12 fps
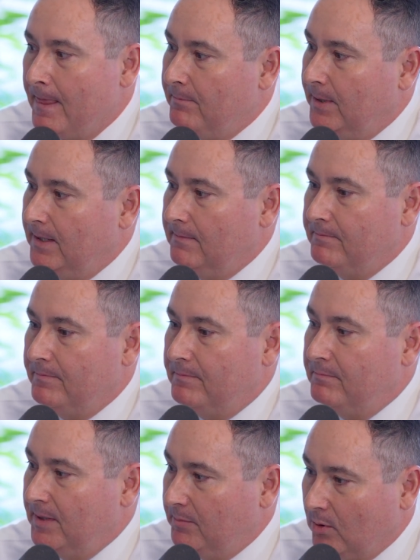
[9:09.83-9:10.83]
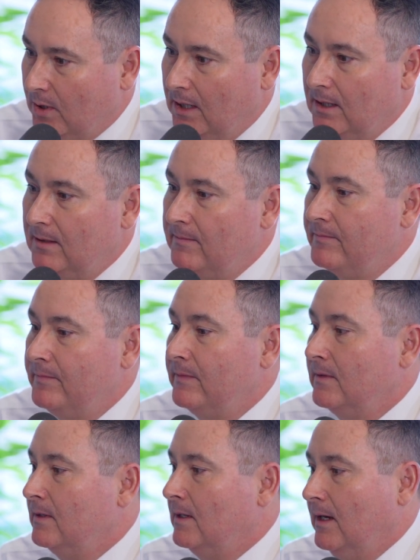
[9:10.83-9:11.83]
But people come,
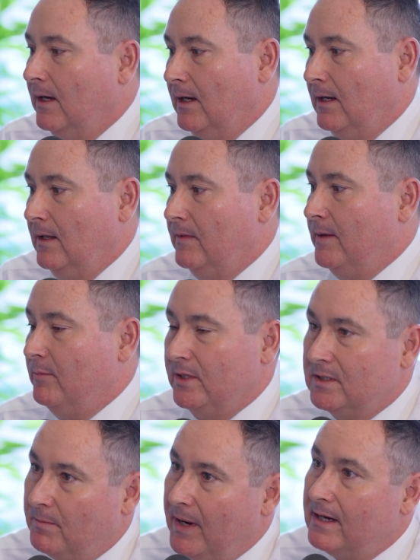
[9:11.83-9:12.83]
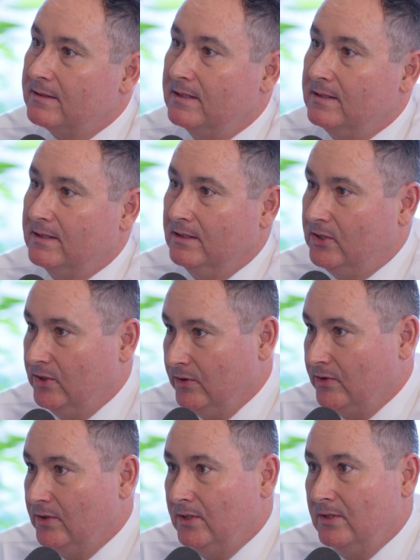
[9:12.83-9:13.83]
to bring spouses and
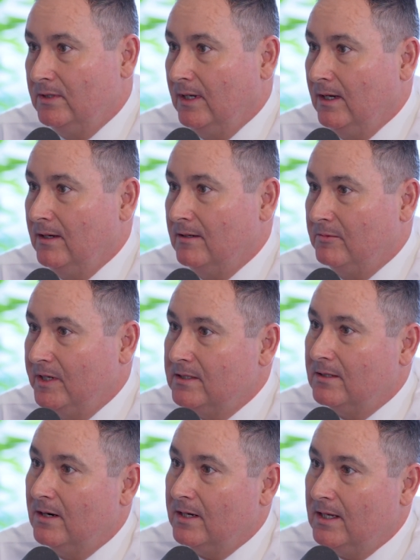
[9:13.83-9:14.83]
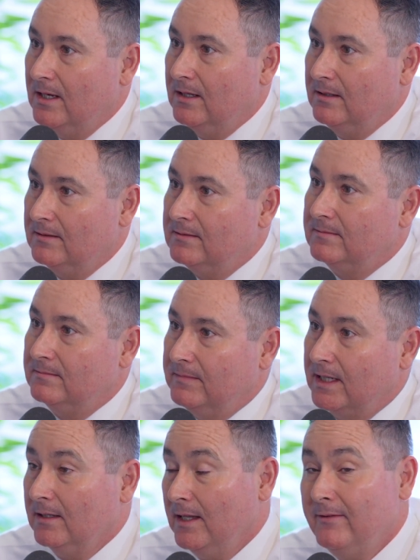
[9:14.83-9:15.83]
children and restart again.
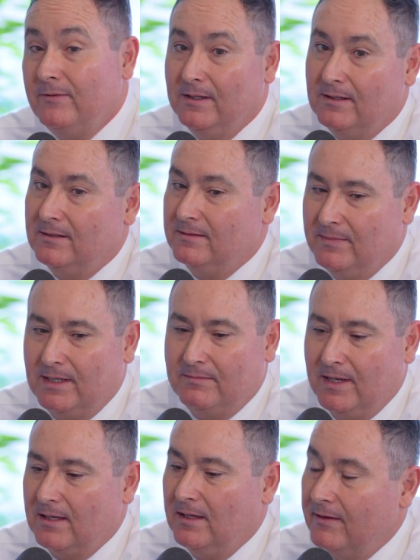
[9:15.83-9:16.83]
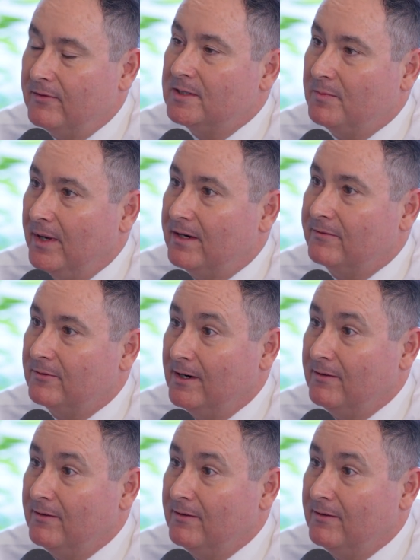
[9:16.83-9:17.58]
Make a life here and make a life that's better for